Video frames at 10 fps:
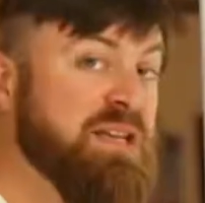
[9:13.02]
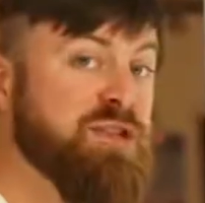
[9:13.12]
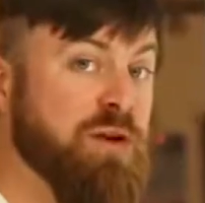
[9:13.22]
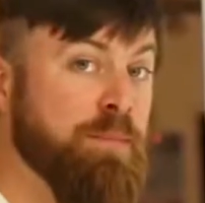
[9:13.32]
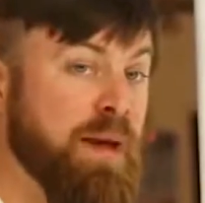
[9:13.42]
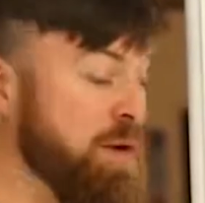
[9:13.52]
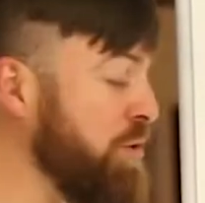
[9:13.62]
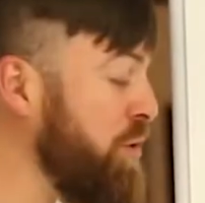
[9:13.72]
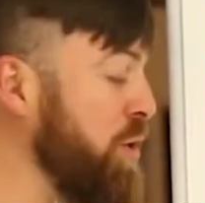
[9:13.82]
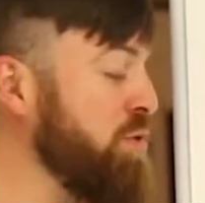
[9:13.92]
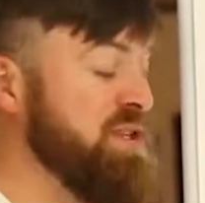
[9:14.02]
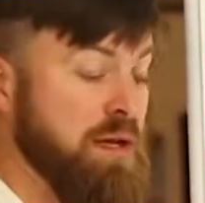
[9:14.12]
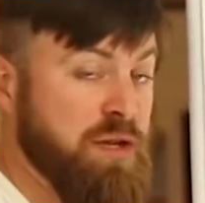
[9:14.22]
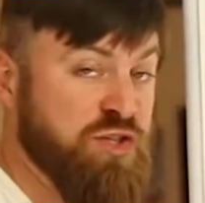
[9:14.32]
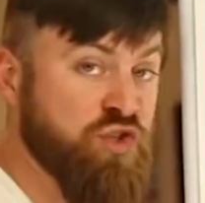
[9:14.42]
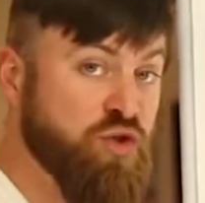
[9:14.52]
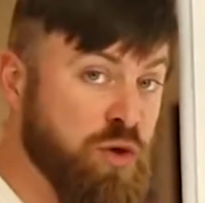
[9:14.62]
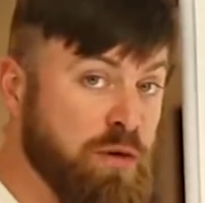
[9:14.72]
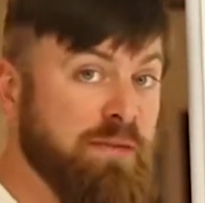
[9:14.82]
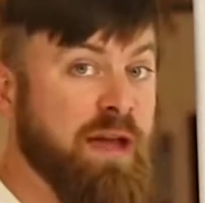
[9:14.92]
Is your competitor using a
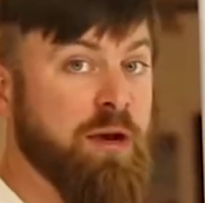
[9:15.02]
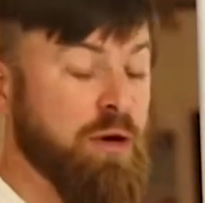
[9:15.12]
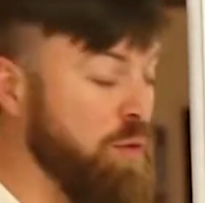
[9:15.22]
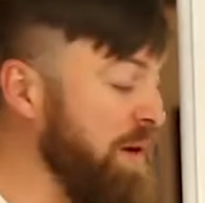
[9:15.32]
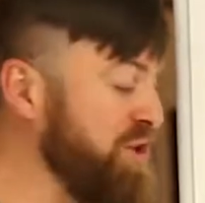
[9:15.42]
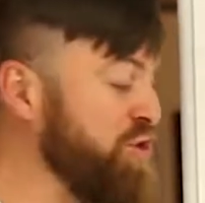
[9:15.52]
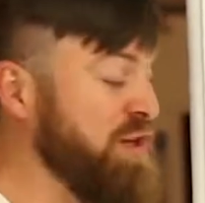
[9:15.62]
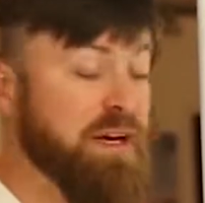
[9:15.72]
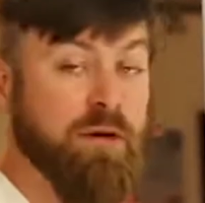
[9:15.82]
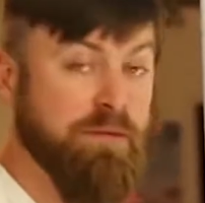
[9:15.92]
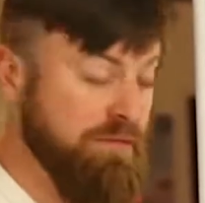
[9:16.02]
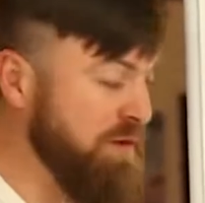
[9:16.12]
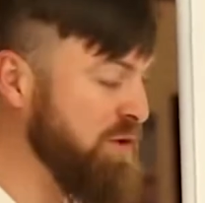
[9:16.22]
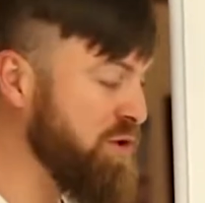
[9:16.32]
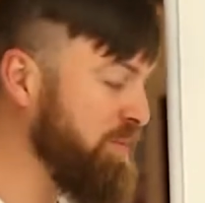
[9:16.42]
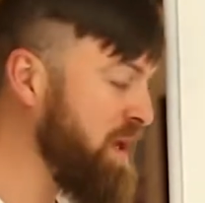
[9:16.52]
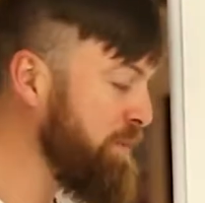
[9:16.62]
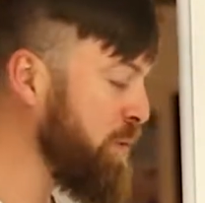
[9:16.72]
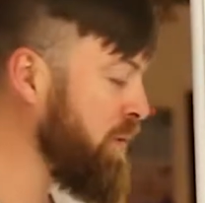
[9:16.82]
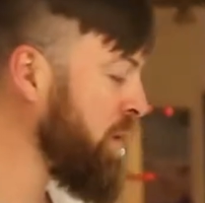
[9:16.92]
survey or questionnaire to filter
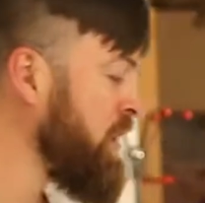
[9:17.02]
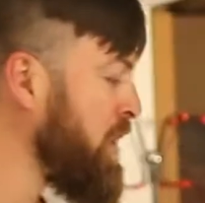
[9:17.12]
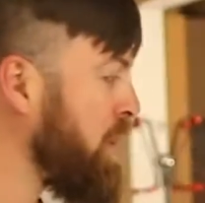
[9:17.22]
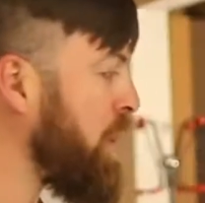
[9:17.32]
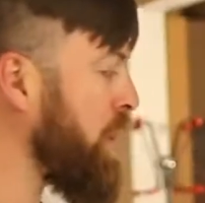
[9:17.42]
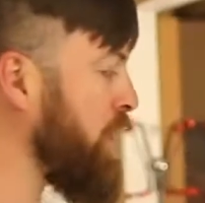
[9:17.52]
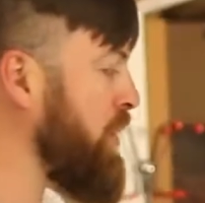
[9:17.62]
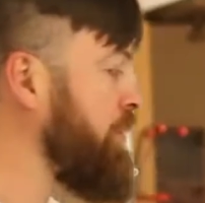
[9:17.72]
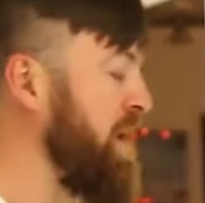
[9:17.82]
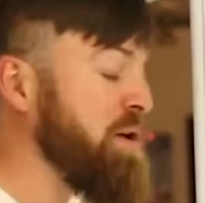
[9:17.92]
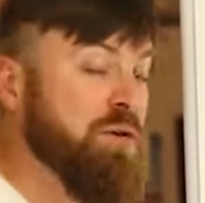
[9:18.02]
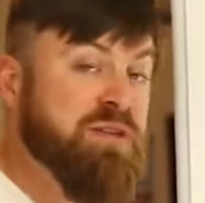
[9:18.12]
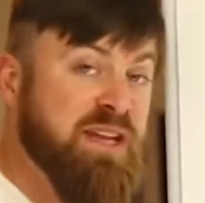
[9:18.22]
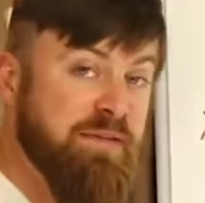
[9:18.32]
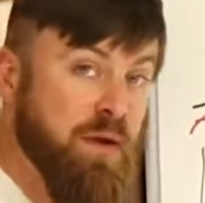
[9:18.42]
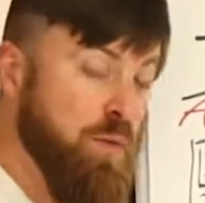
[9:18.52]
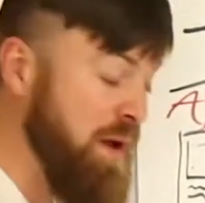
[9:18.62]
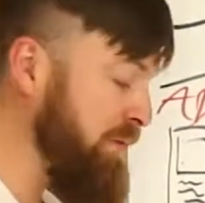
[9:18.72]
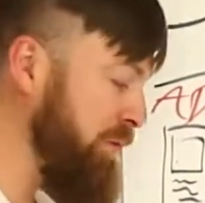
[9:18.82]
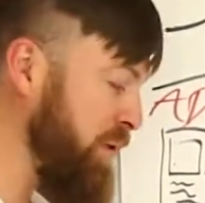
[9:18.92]
people? Are your competitors giving
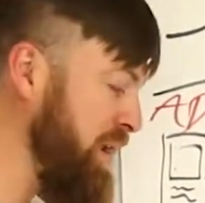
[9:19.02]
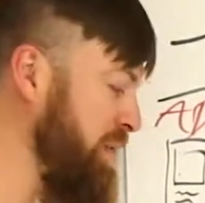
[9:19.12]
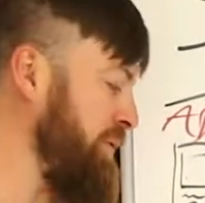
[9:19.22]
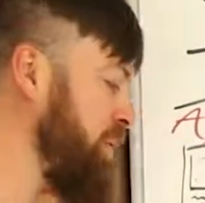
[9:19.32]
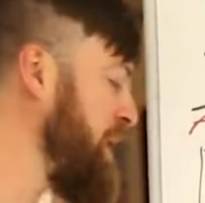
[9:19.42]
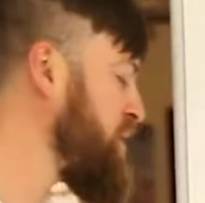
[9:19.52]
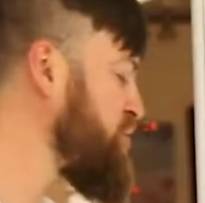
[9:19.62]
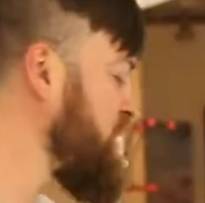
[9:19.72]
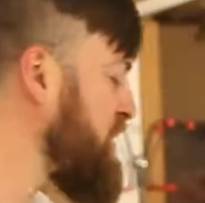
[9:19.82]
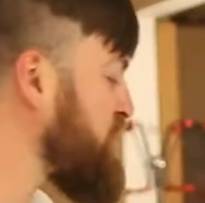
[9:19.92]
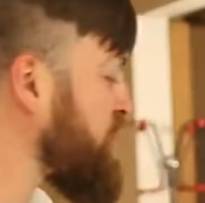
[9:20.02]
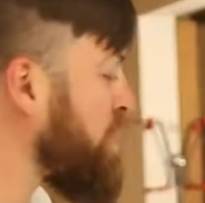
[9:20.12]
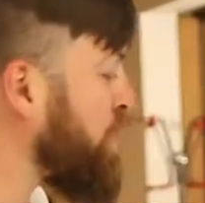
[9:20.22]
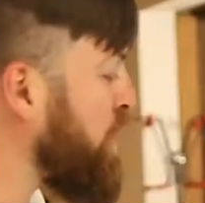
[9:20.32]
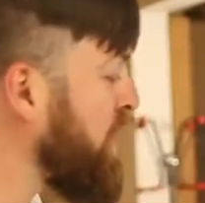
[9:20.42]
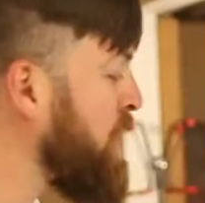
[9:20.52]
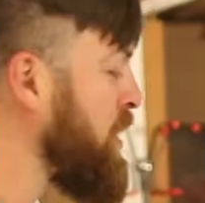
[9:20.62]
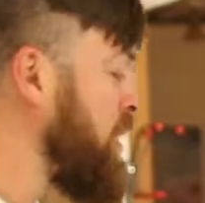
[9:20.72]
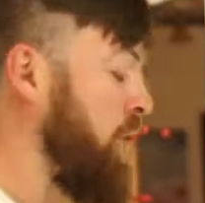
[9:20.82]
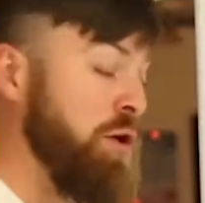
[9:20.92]
away free information at a certain point?
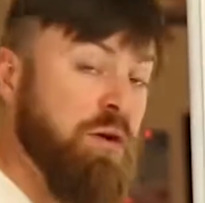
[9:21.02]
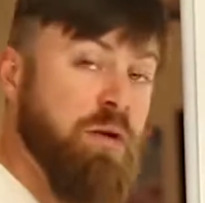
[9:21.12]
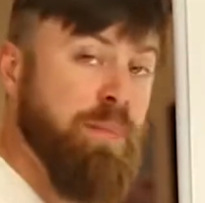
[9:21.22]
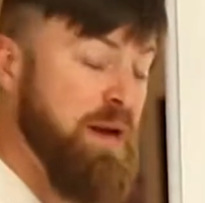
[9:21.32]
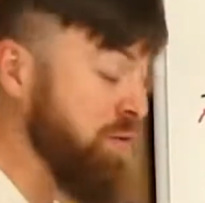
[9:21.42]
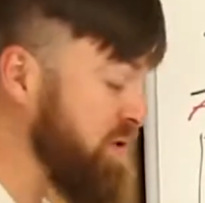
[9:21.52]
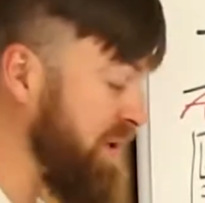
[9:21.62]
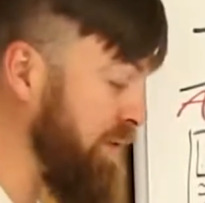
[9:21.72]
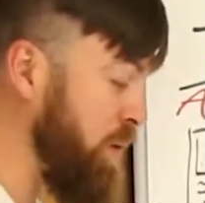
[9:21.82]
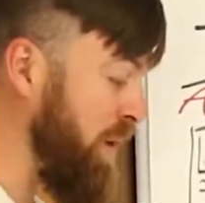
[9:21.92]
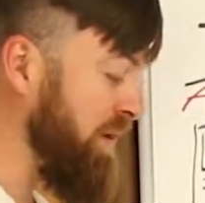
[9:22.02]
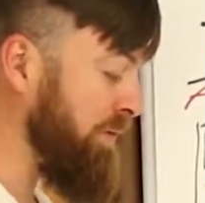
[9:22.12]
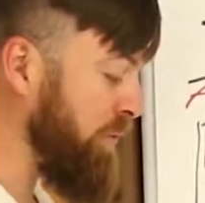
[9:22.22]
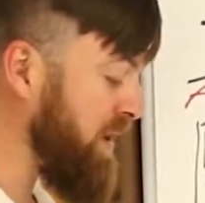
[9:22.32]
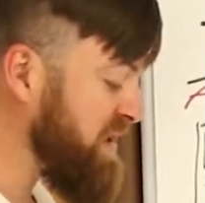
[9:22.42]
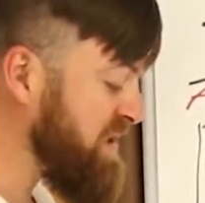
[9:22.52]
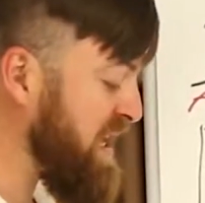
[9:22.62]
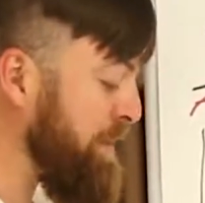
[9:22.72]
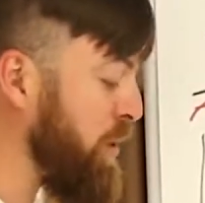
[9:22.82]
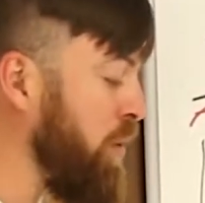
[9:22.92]
Are your competitors giving away a free
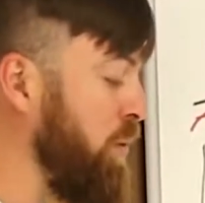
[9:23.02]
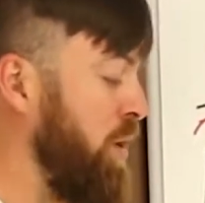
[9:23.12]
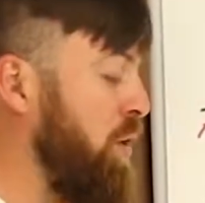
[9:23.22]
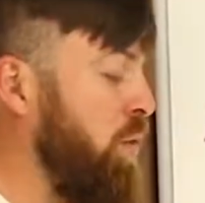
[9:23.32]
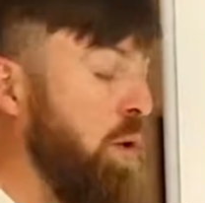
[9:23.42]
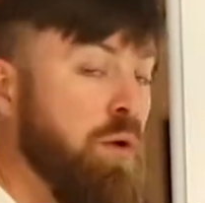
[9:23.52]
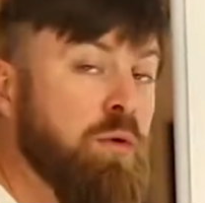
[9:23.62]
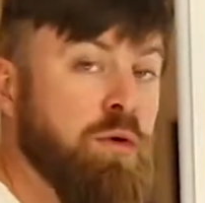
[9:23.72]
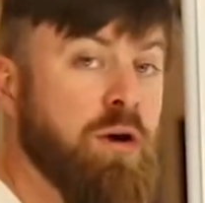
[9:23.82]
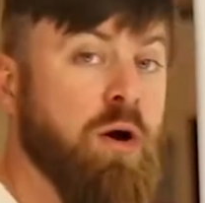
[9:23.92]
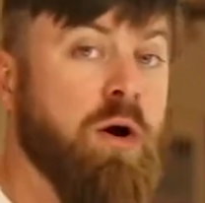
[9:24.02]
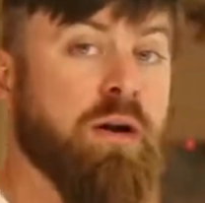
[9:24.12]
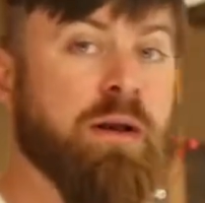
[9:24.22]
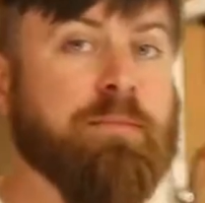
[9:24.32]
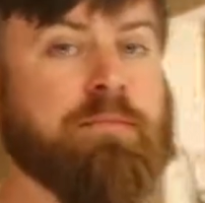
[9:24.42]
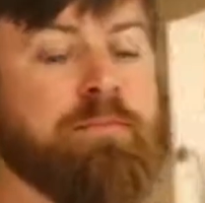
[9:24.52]
demo or a quote or an audit?